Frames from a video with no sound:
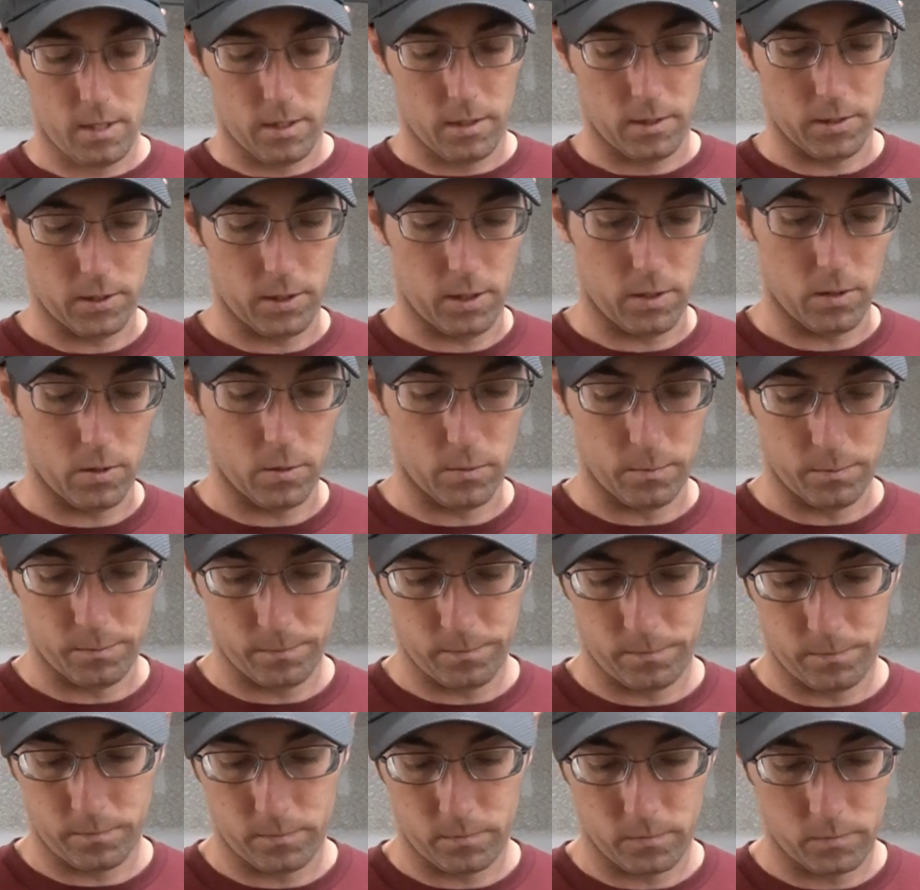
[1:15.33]
So
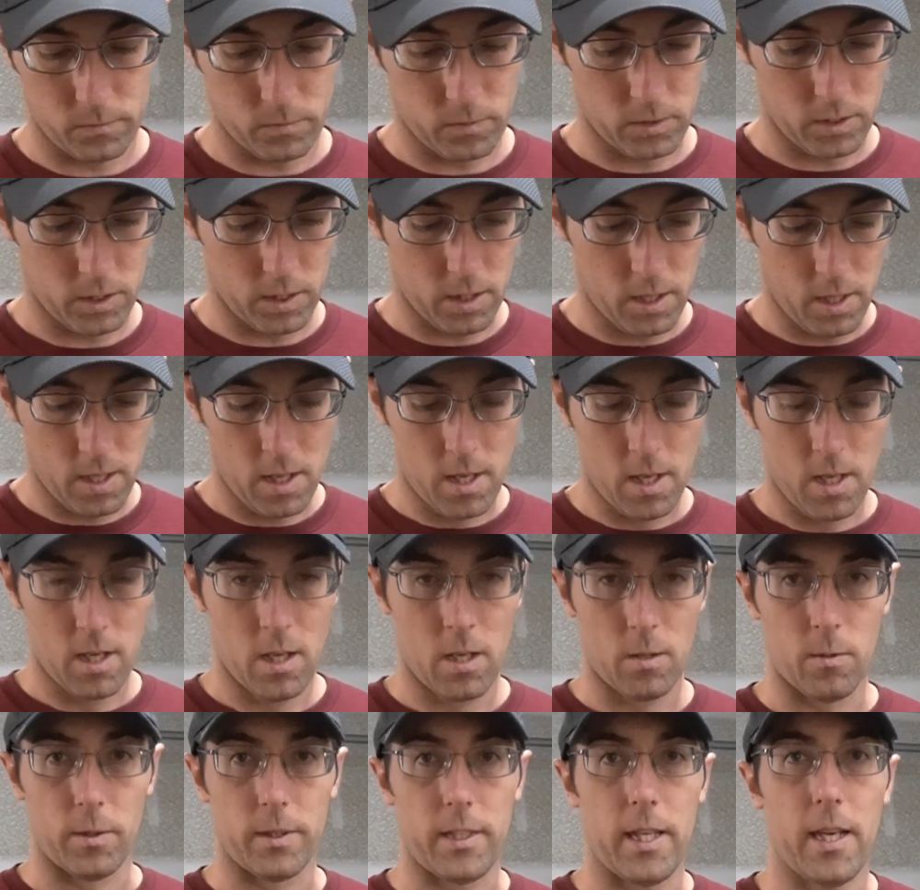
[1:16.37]

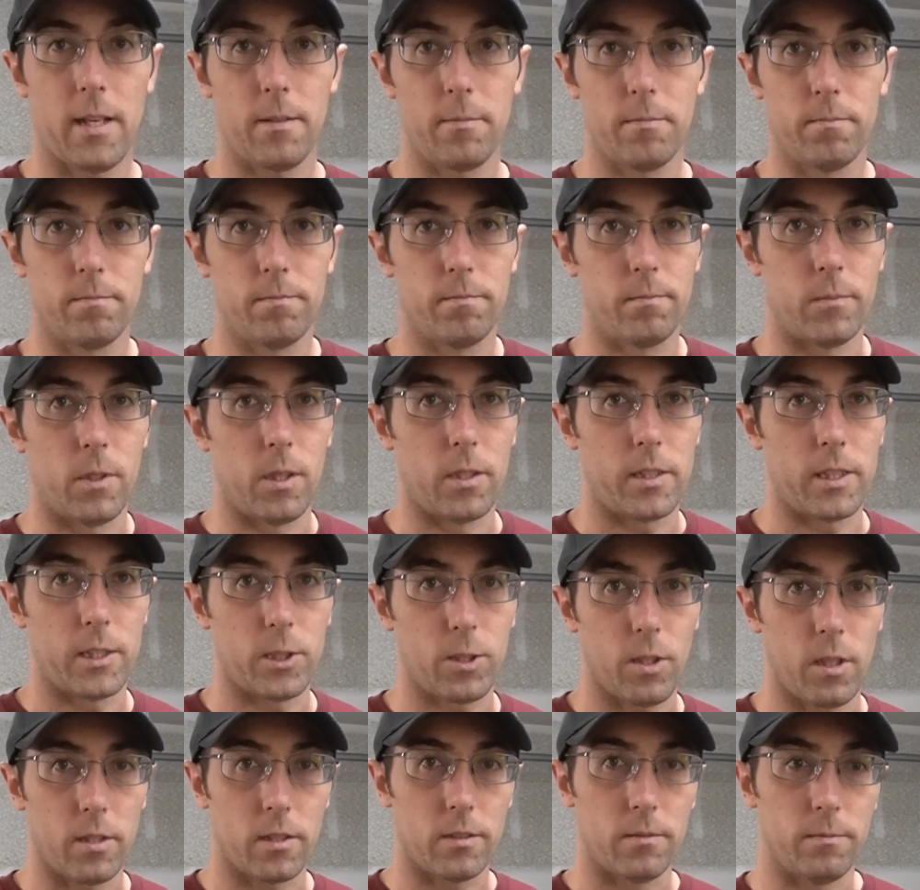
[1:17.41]
with that, I'll get
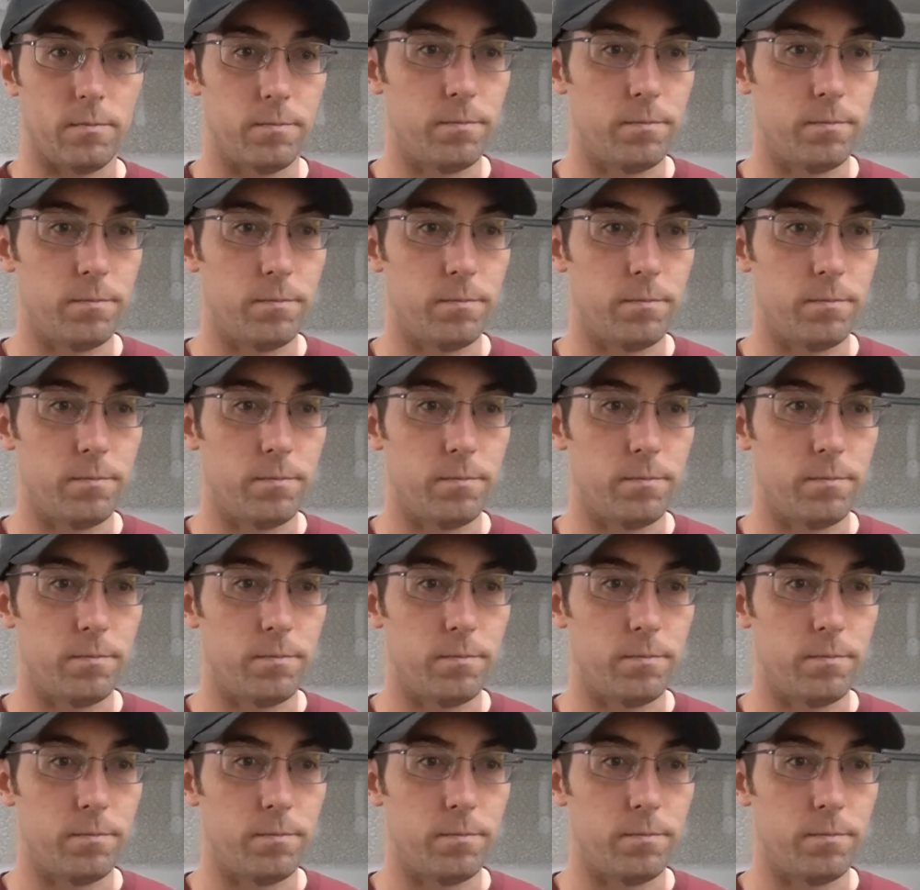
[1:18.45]
started.